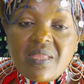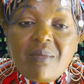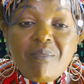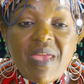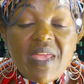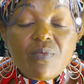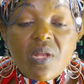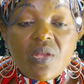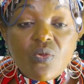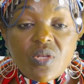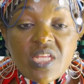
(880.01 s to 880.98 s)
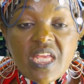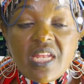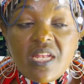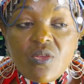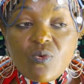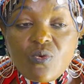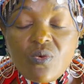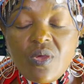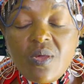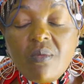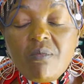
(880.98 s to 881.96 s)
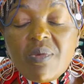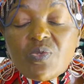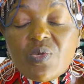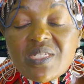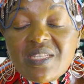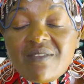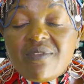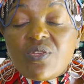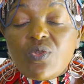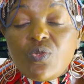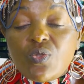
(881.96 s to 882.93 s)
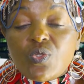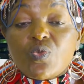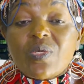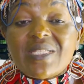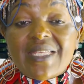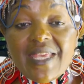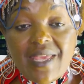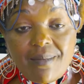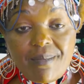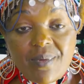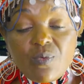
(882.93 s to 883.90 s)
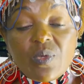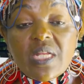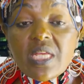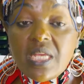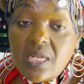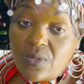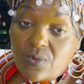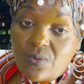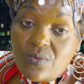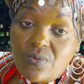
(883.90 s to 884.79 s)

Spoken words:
The pain will not kill you, but whatever you use to escape will kill you.